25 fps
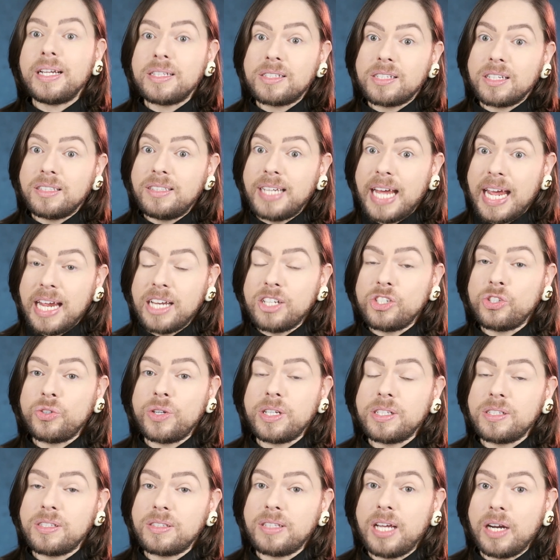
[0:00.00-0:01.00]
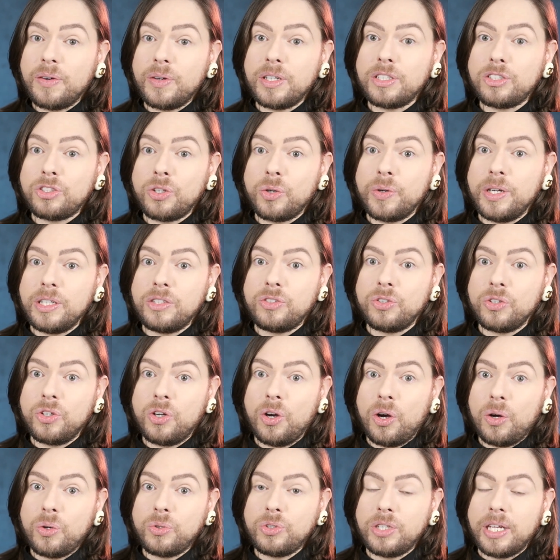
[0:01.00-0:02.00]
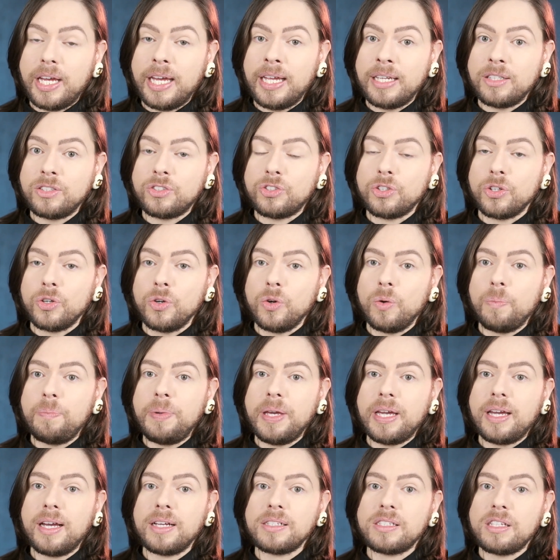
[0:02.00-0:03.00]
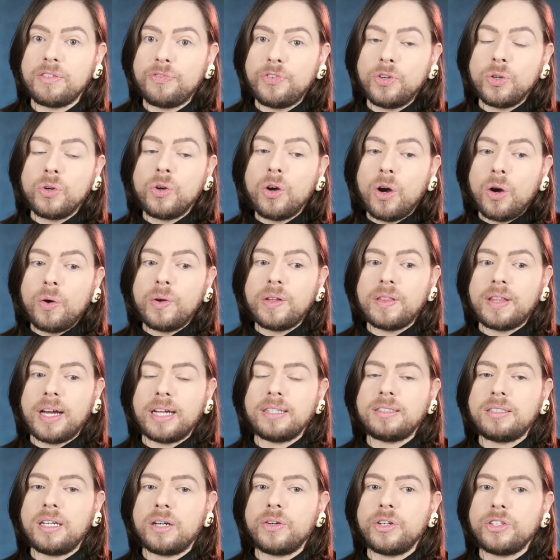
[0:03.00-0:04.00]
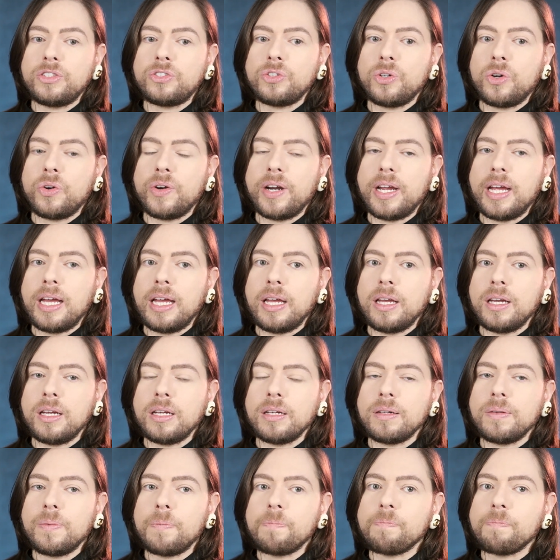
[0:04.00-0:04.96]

it's a dangerous territory to go into, because if you go in that territory,